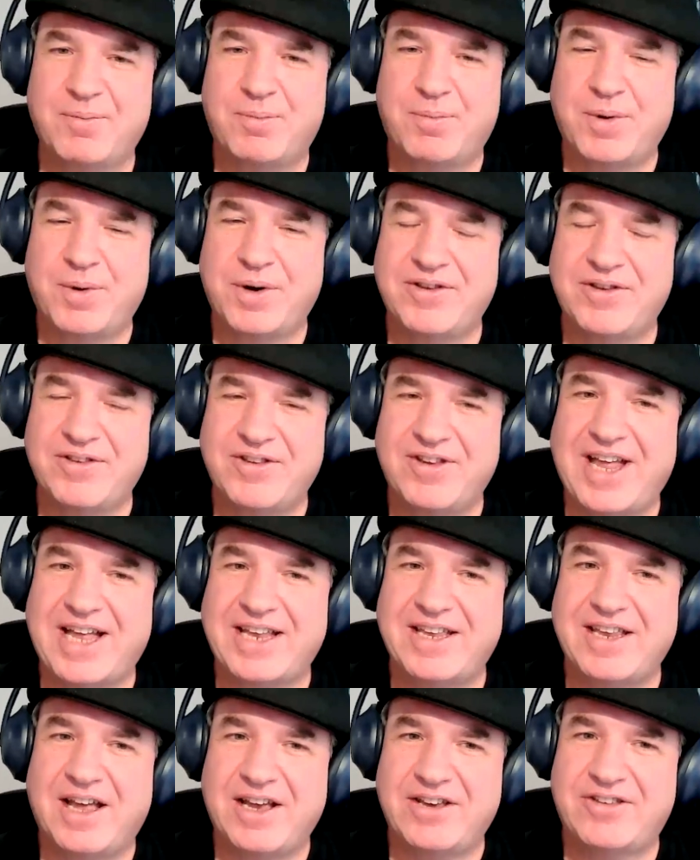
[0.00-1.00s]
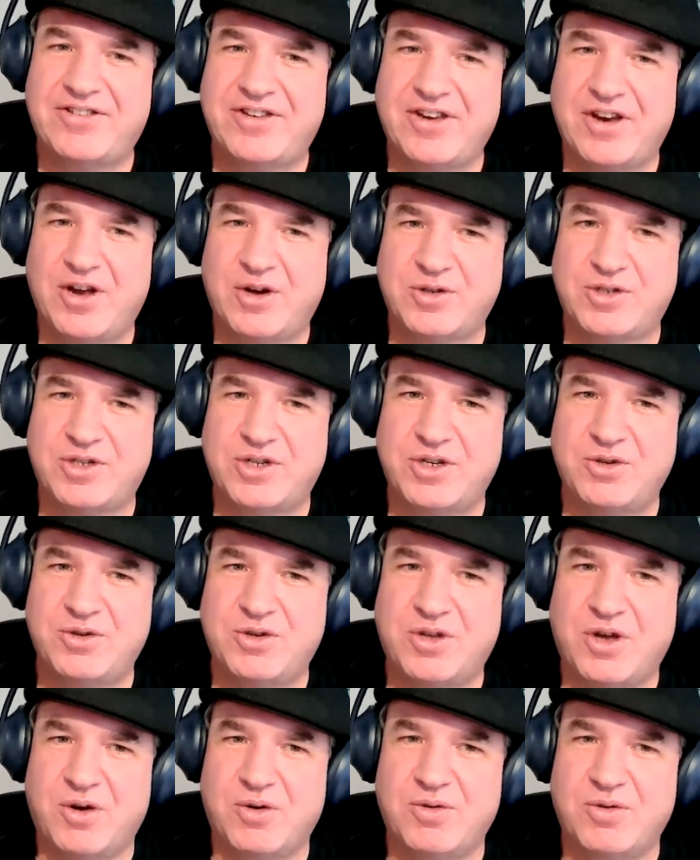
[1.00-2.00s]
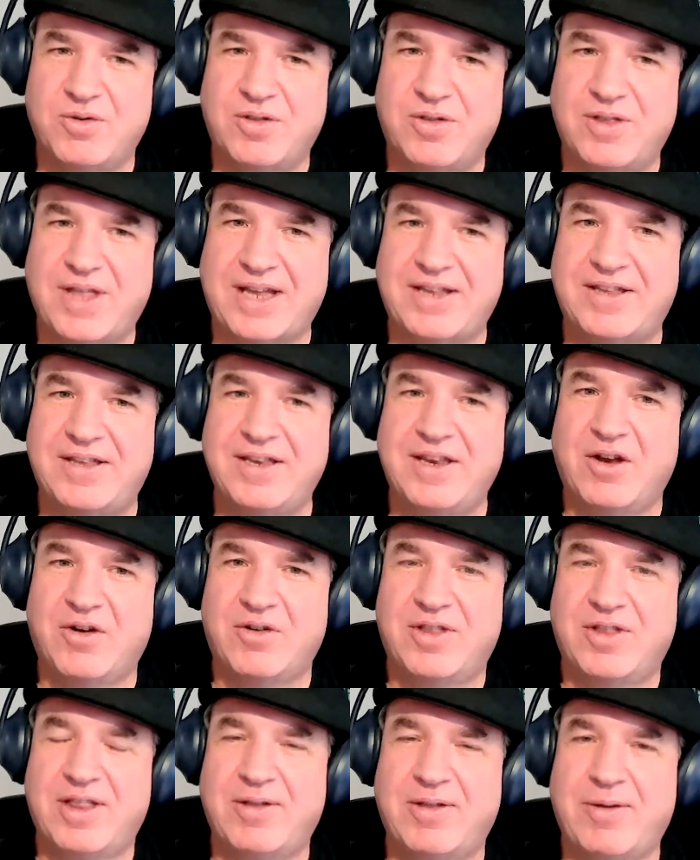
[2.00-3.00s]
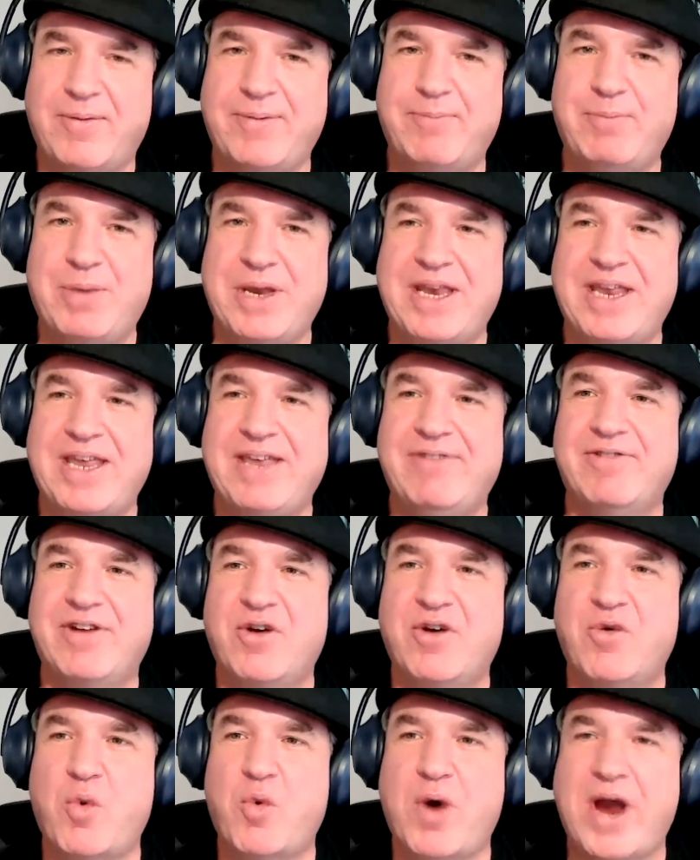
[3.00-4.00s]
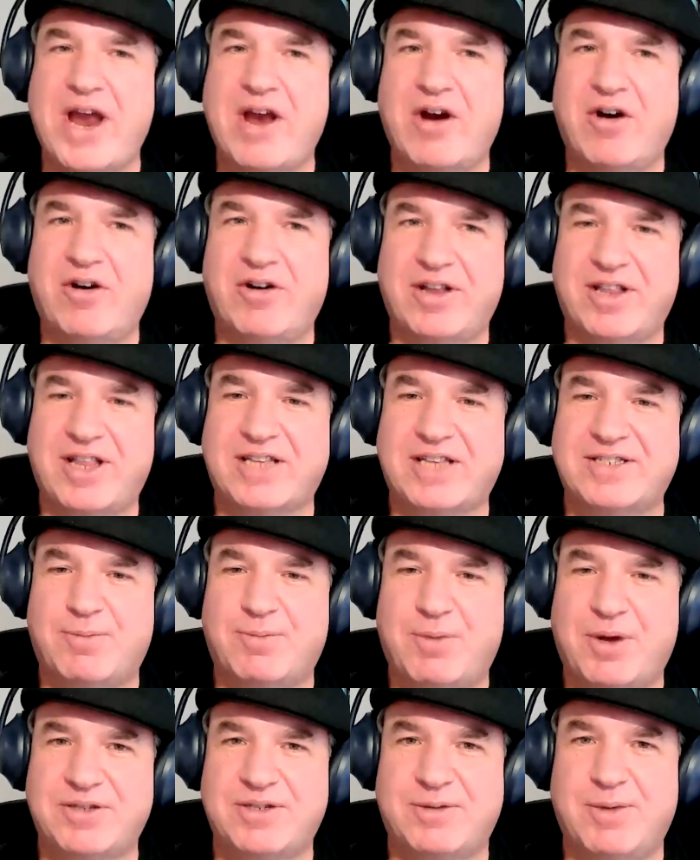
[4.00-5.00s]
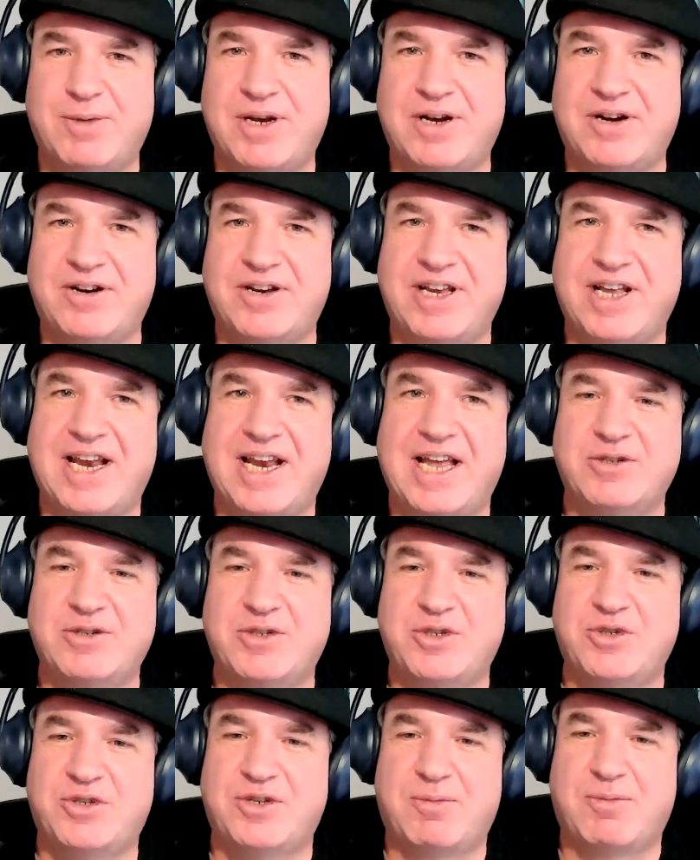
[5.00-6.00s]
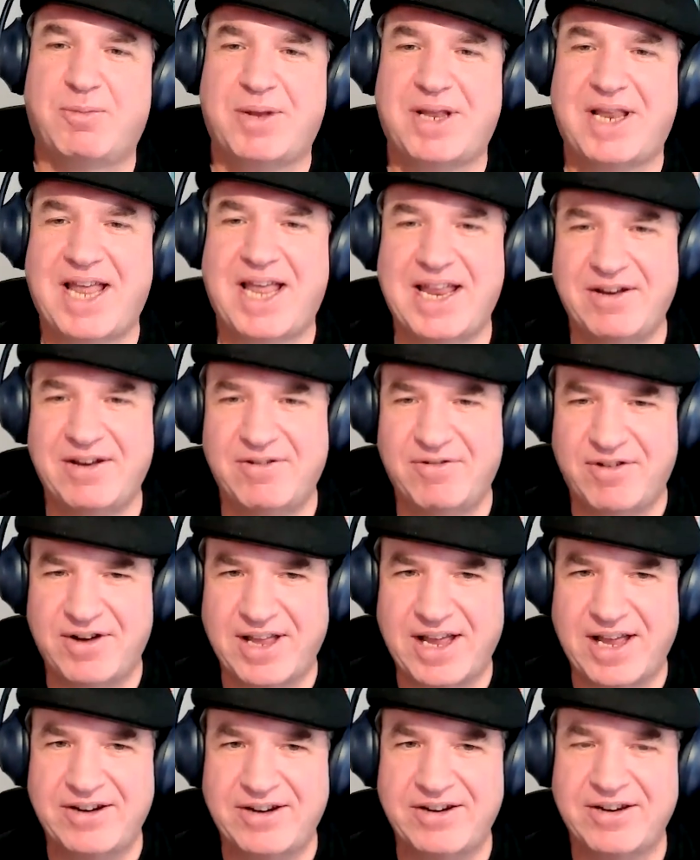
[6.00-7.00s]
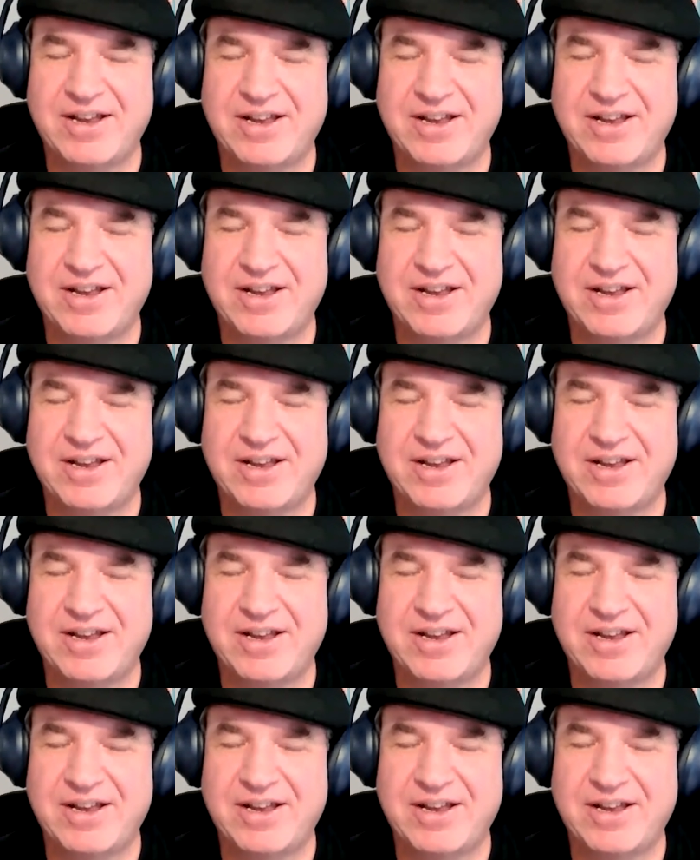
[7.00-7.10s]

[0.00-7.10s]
But isn't that nice to know too, though? That, being even aware that that's a possibility allows you to plan for that.